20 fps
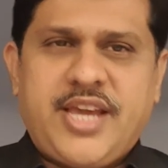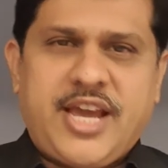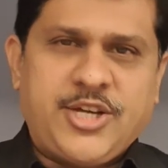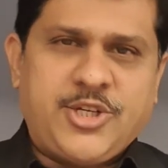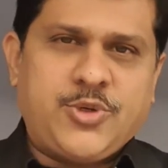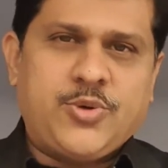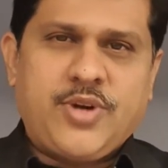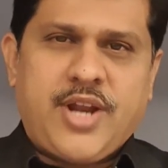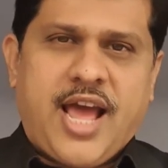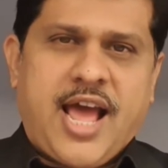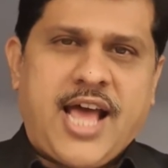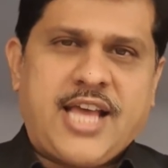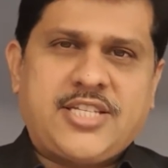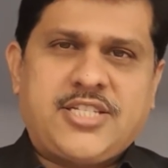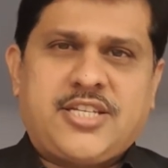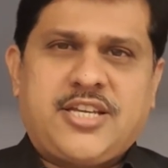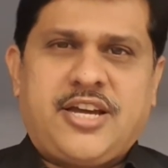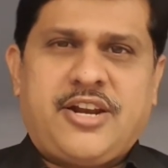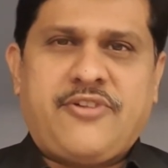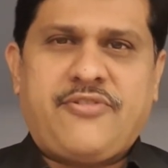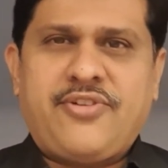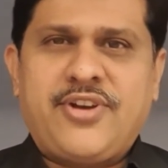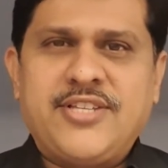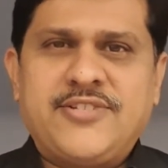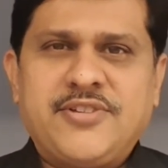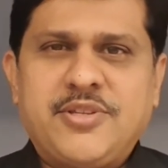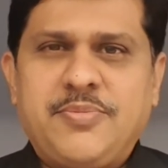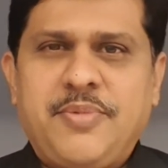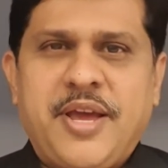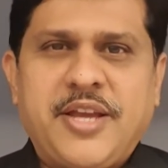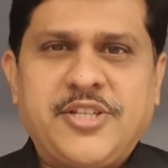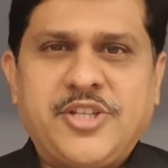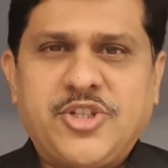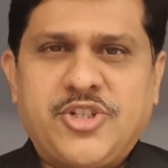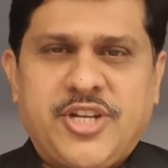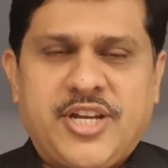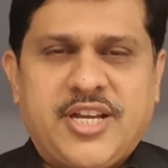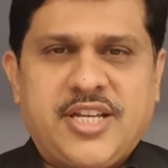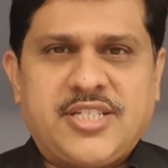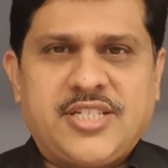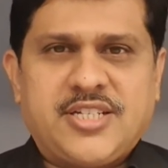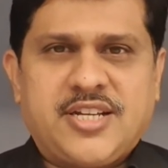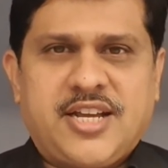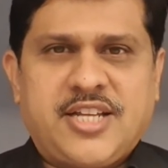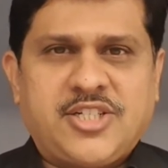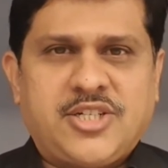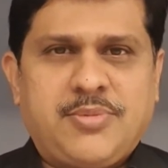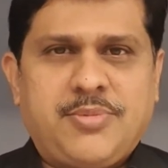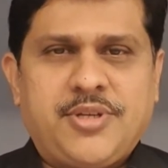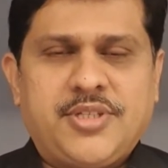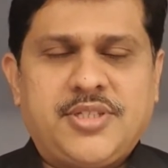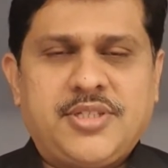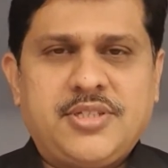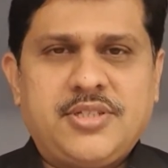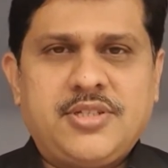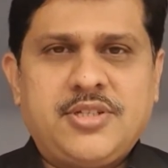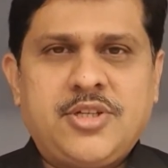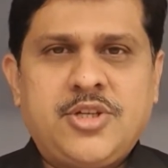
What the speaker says: I should ask referrals with my existing customers?